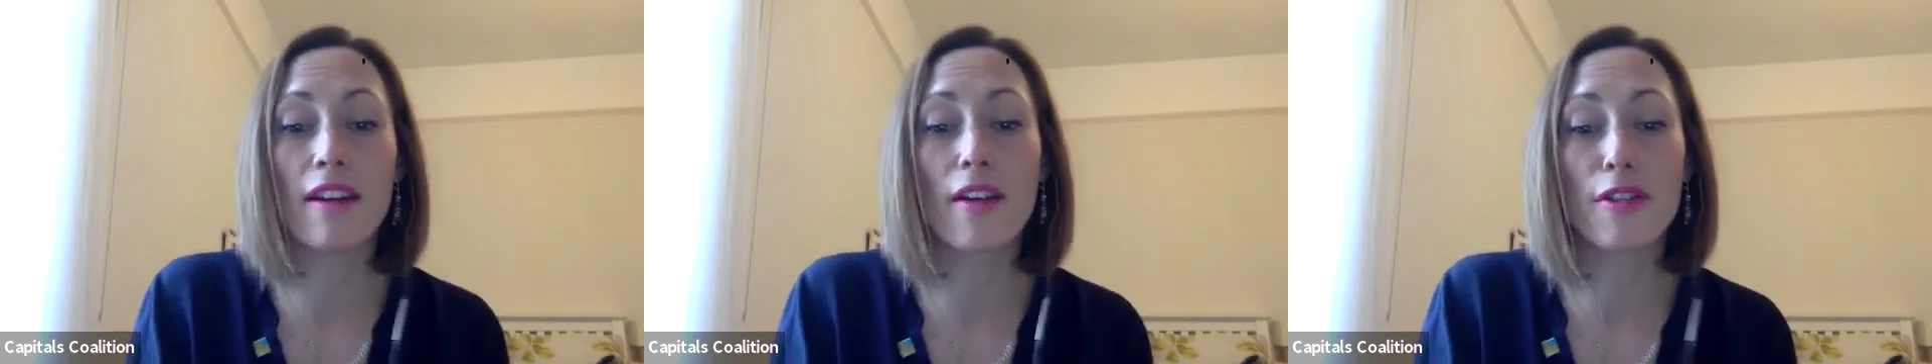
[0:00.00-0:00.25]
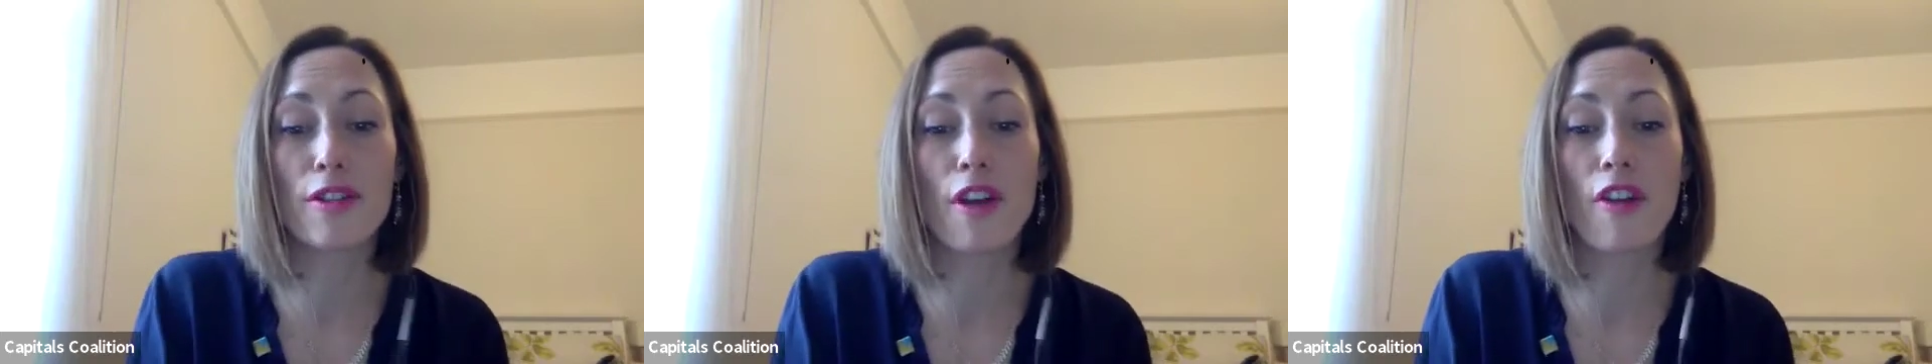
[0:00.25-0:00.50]

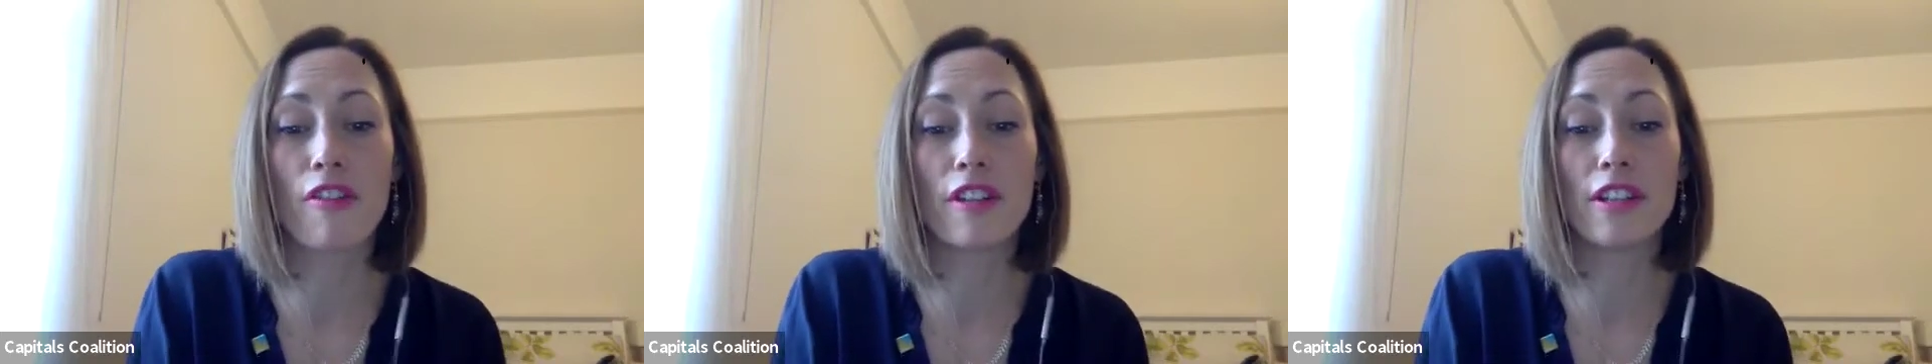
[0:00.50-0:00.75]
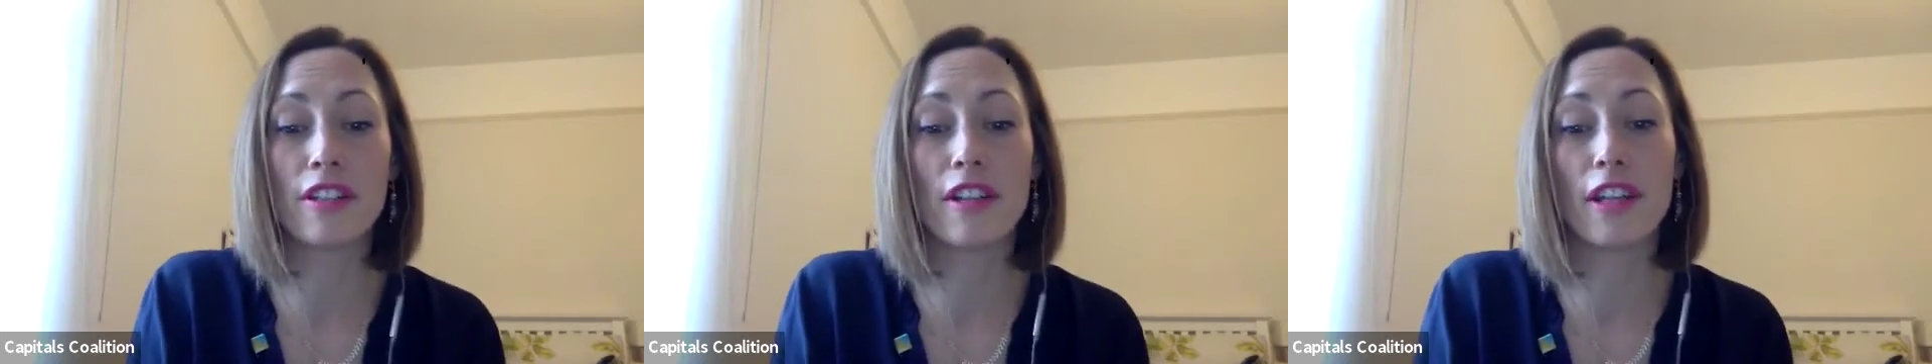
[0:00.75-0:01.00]
others are
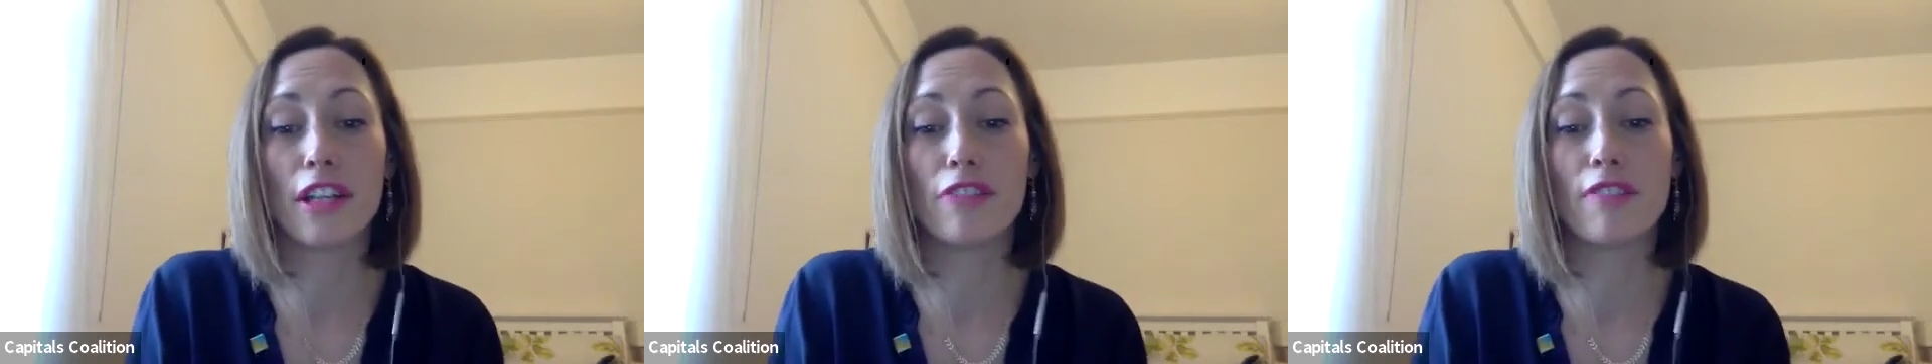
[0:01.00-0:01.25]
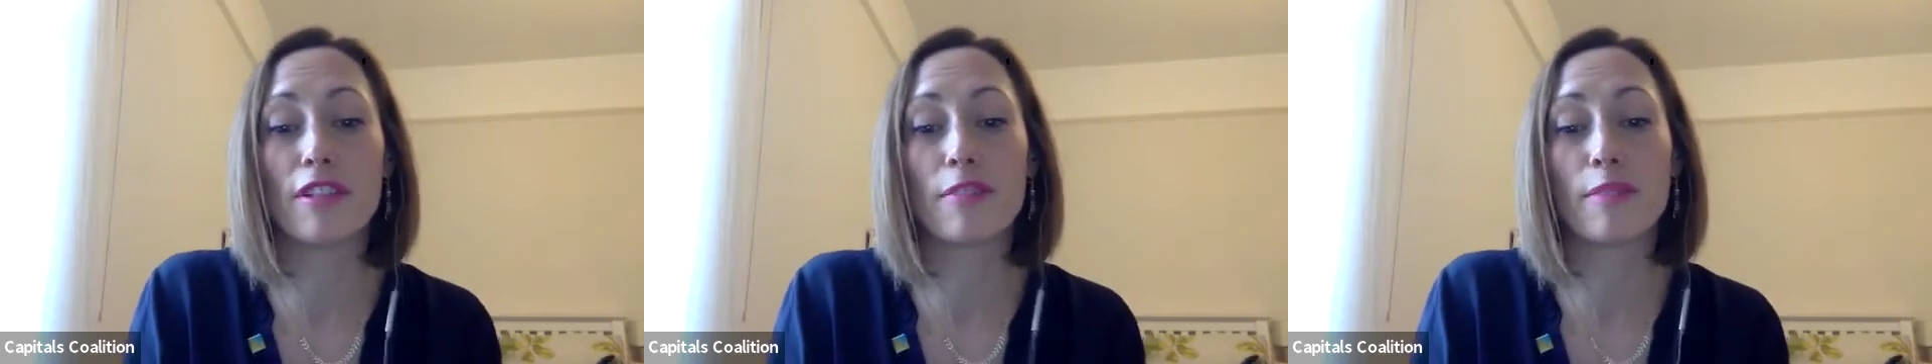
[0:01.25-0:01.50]
in an
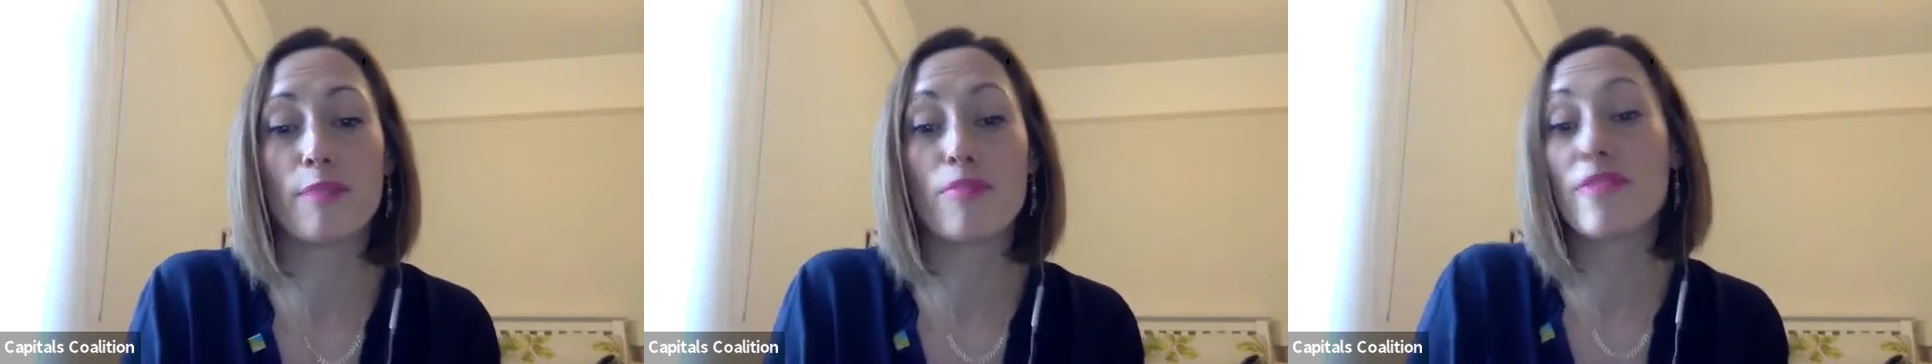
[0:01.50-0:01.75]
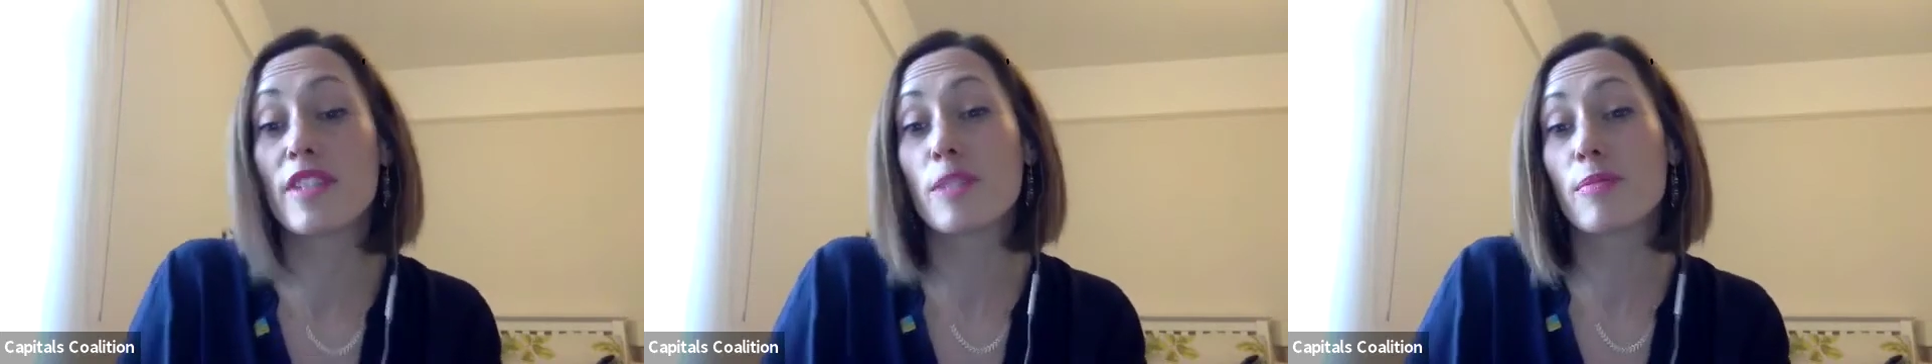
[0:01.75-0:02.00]
incredibly
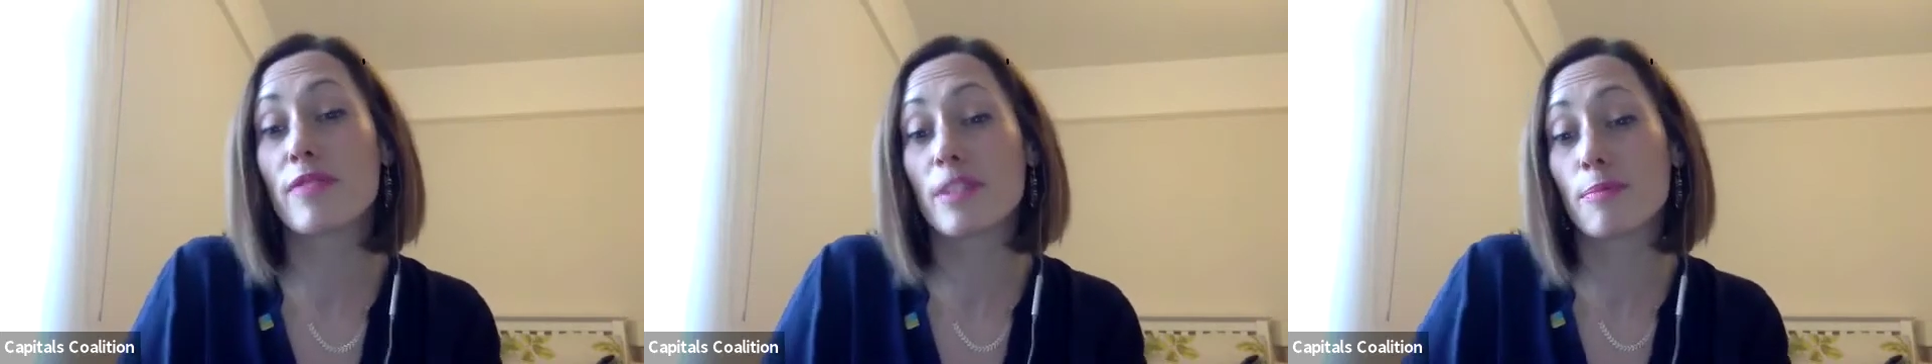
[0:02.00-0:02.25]
privileged